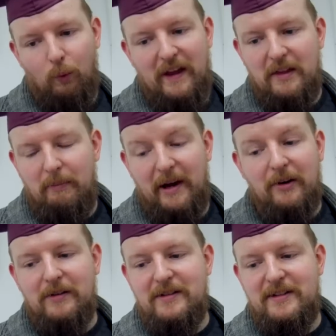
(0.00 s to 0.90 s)
When the
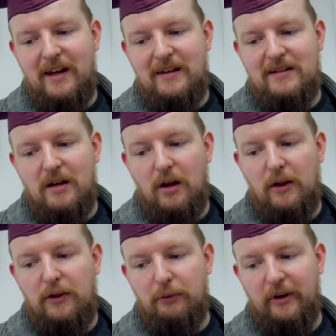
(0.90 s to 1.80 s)
Baron says,
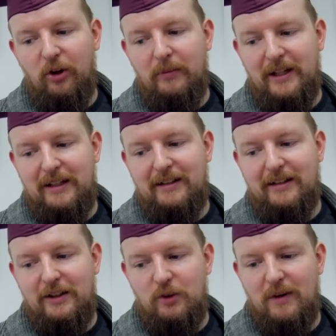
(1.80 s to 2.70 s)
"Thrill me,"
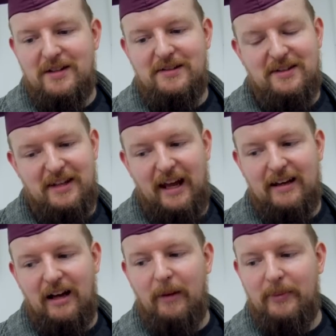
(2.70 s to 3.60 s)
you must
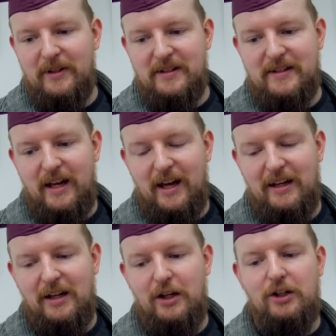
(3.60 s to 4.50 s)
stand up and
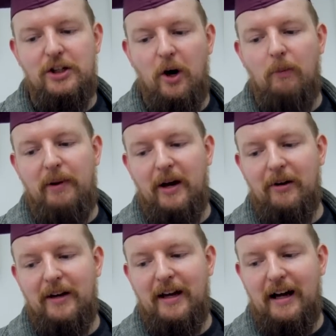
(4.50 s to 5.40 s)
say, "Yo,
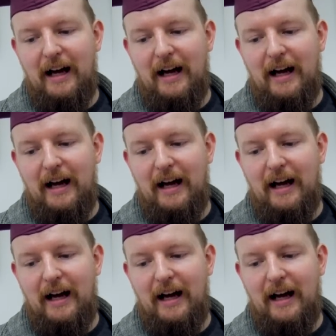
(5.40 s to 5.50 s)
Baron,